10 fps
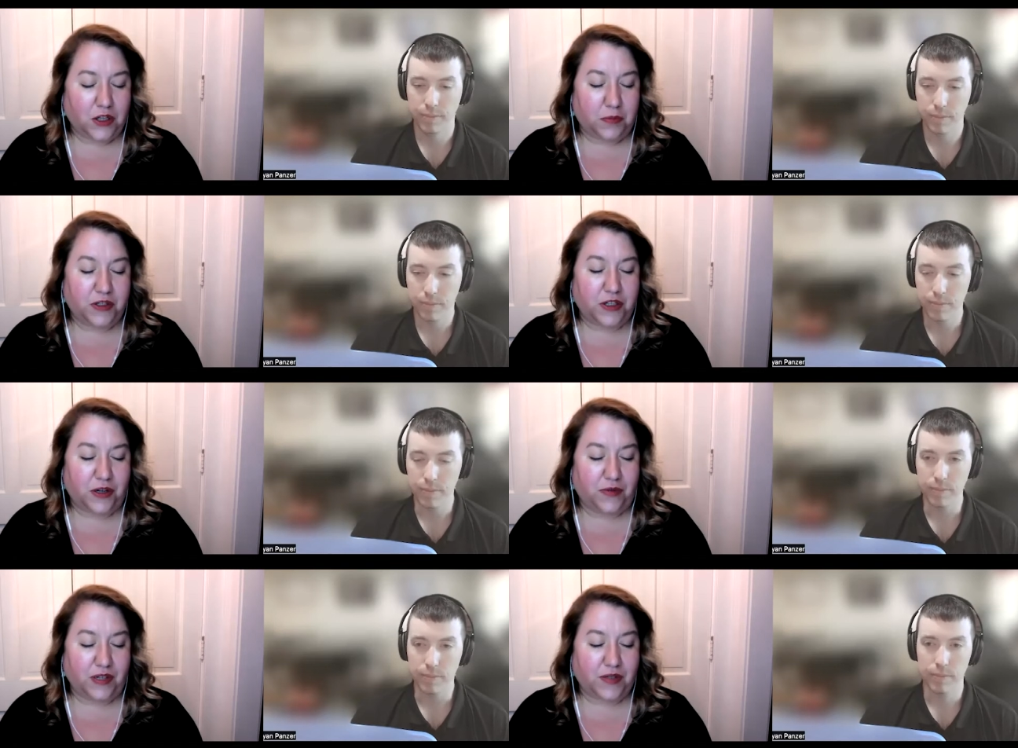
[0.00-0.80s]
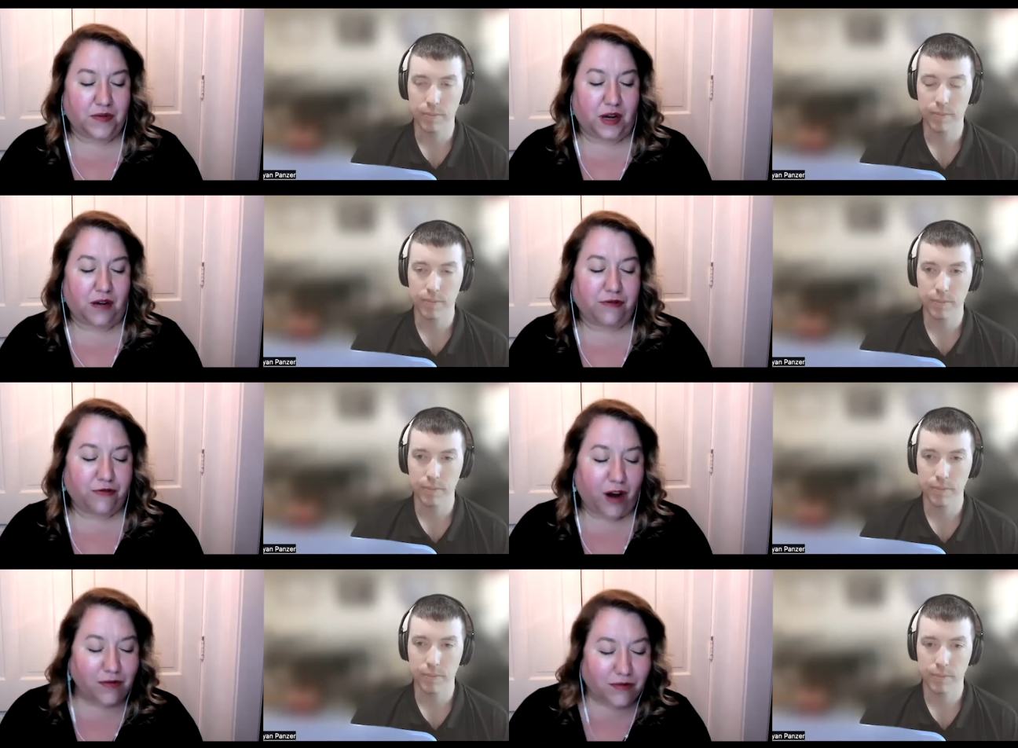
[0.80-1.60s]
Speaker 1: to preserve this a
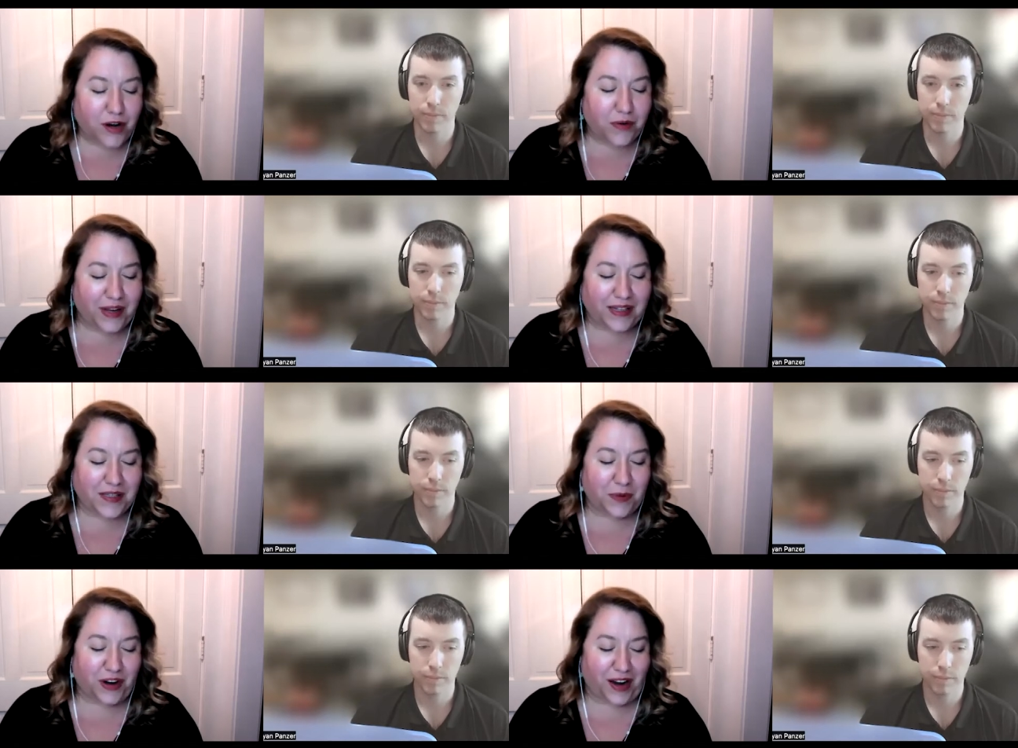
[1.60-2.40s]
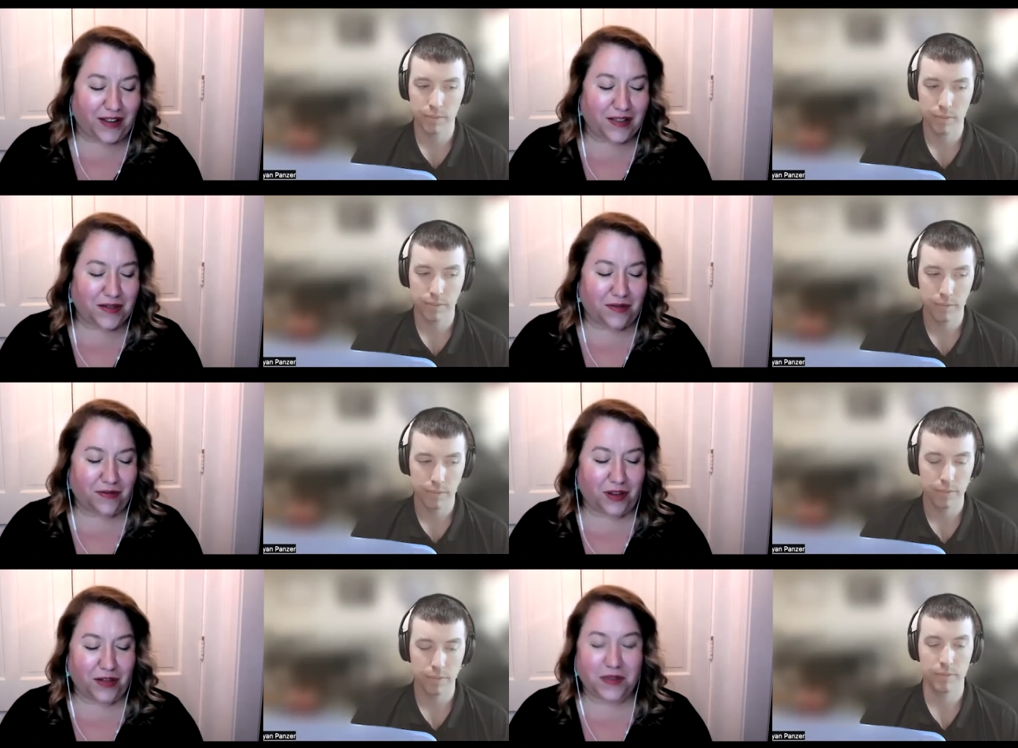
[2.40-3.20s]
front row experience
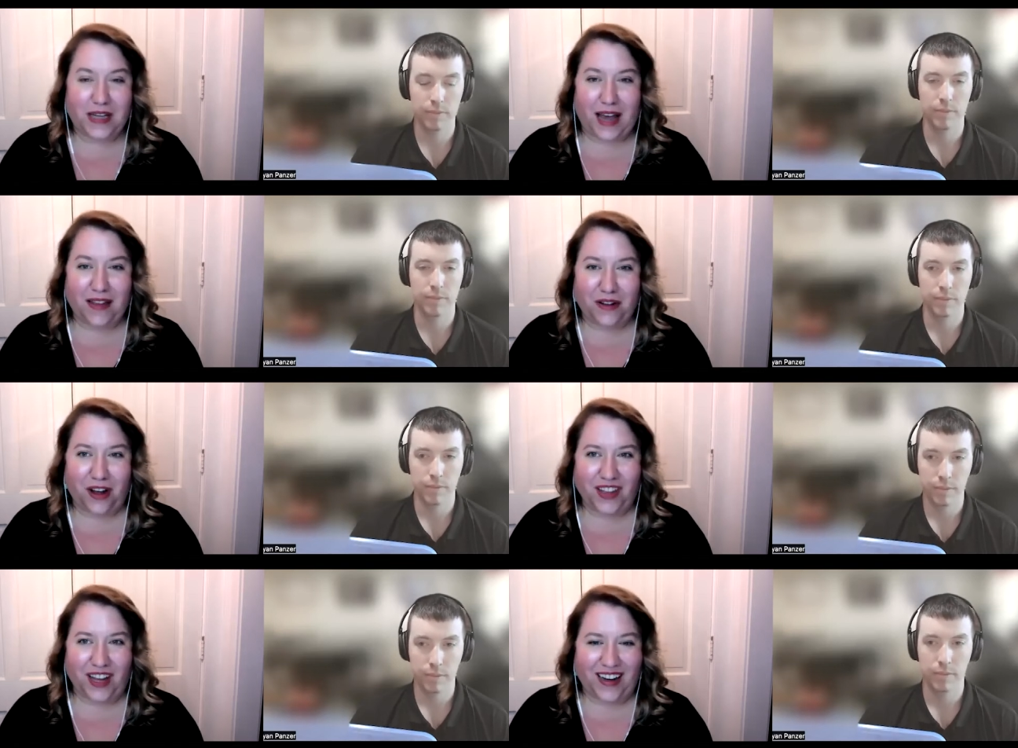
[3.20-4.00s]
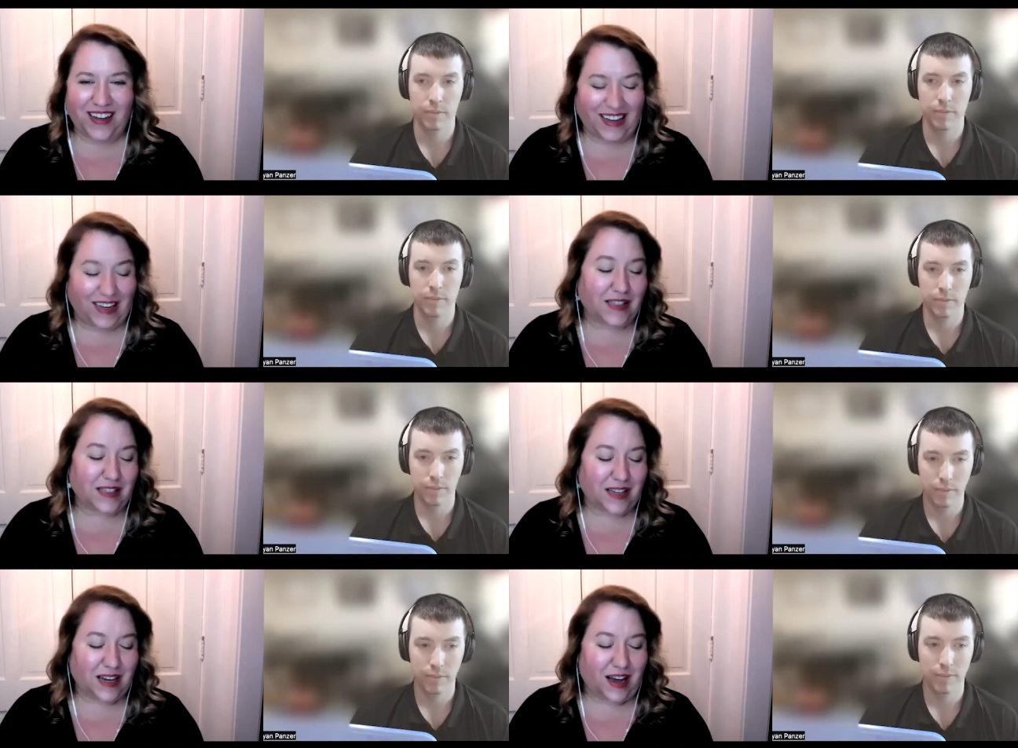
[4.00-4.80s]
for those gathered online and
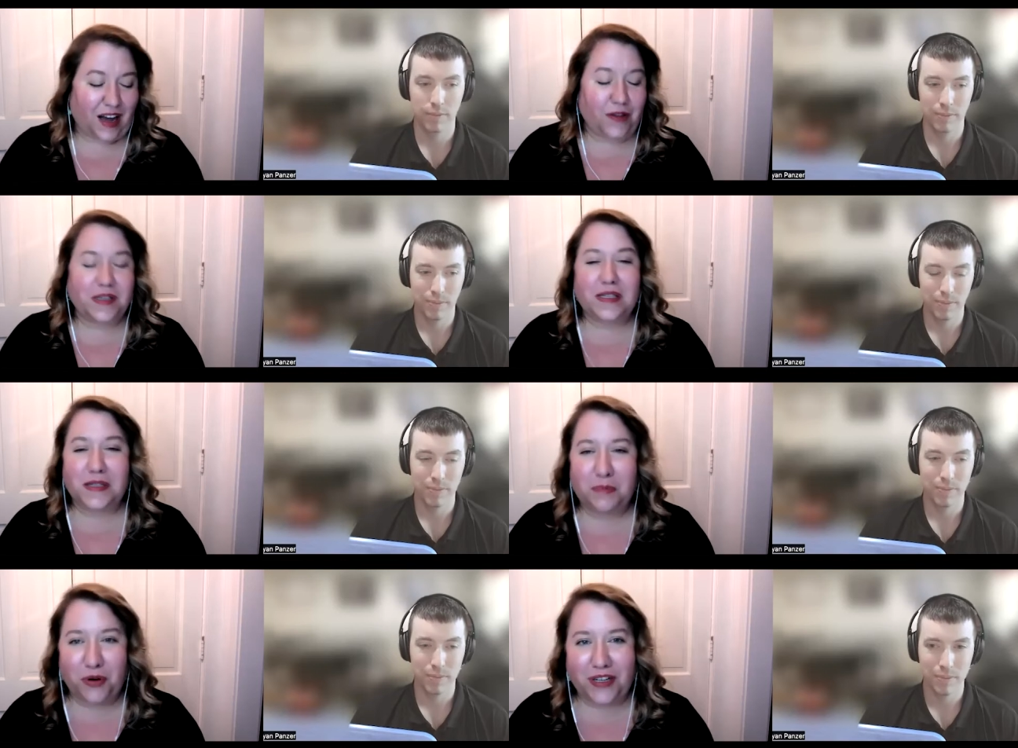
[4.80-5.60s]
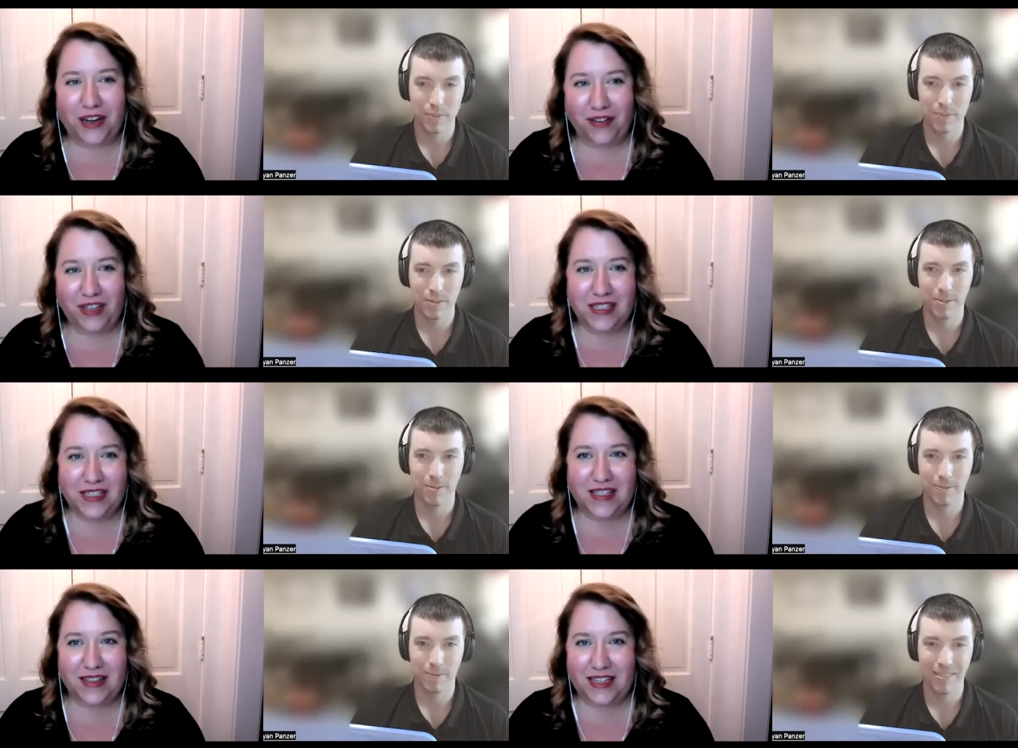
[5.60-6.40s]
it's i know this is important enough because
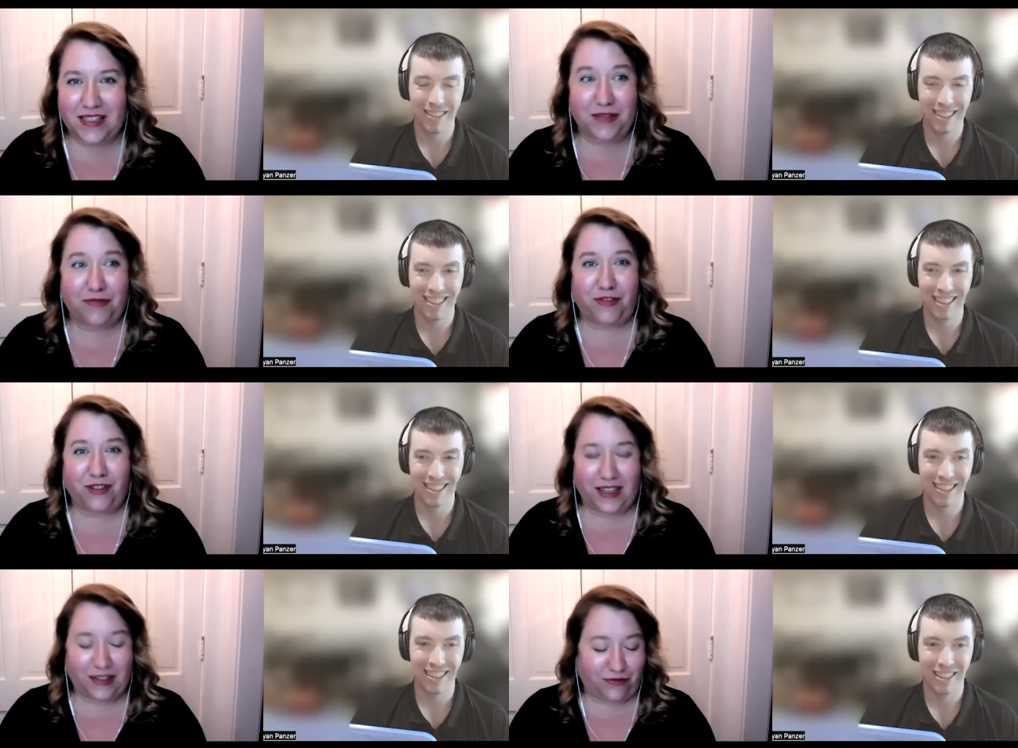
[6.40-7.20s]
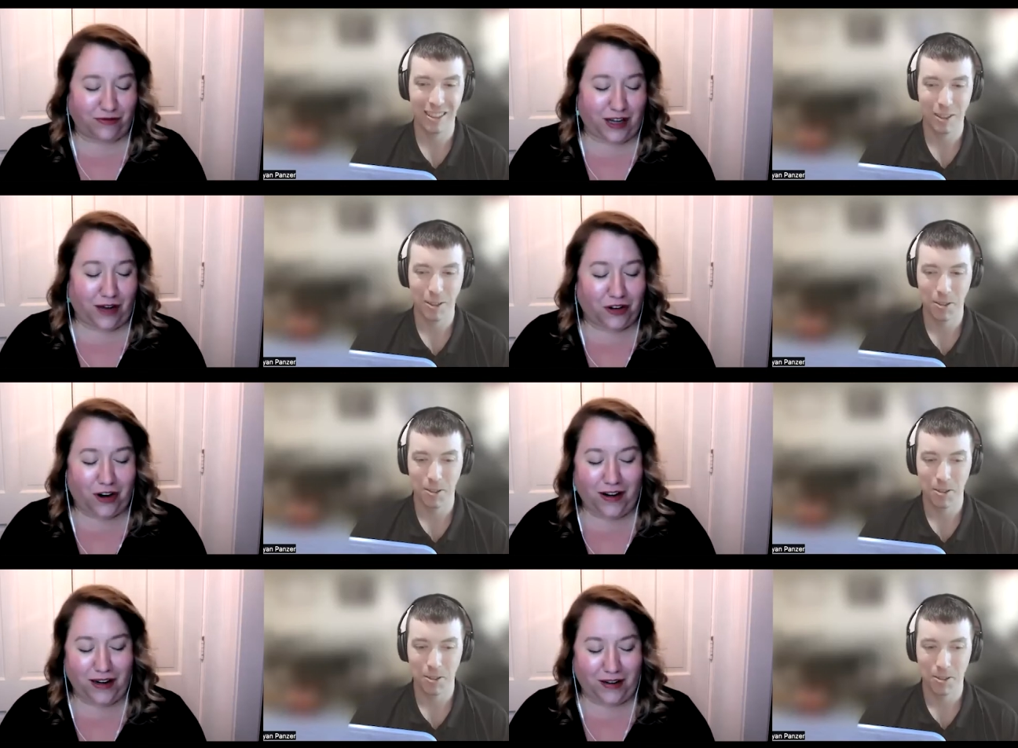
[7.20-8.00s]
it's it's the the cover
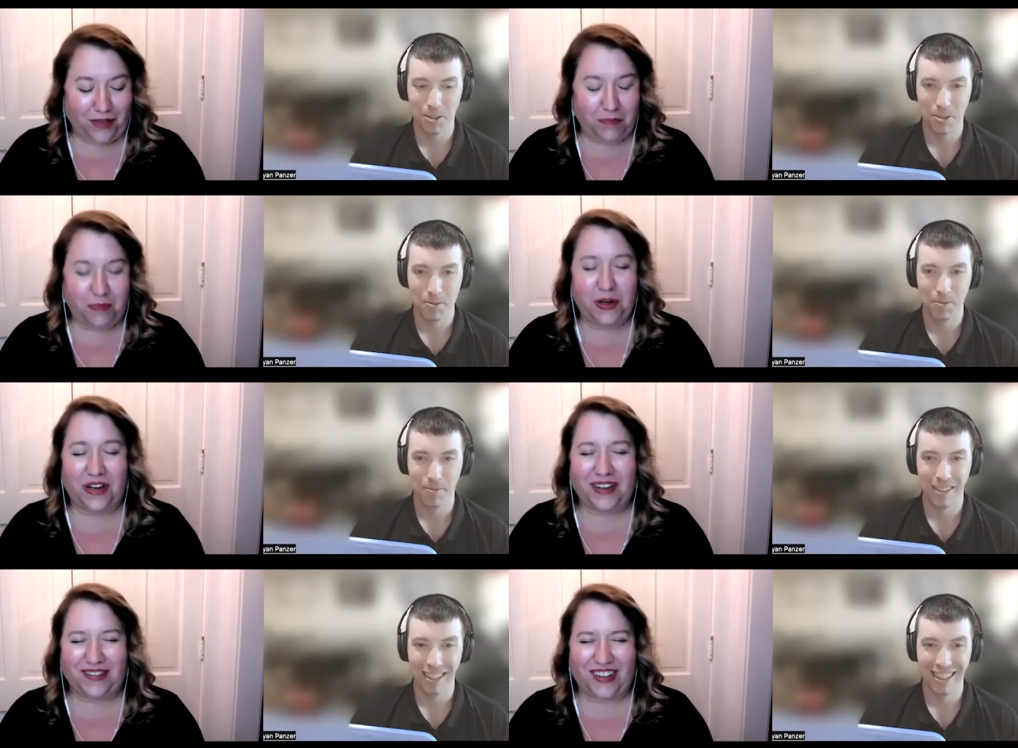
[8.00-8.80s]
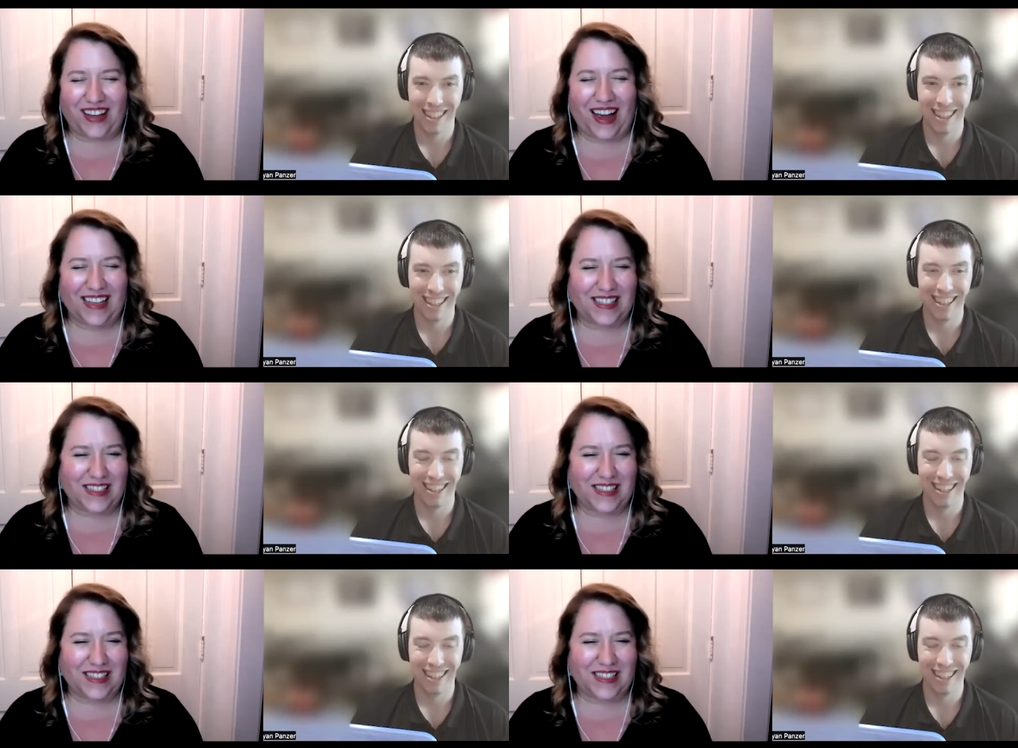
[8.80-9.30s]
art of the book really has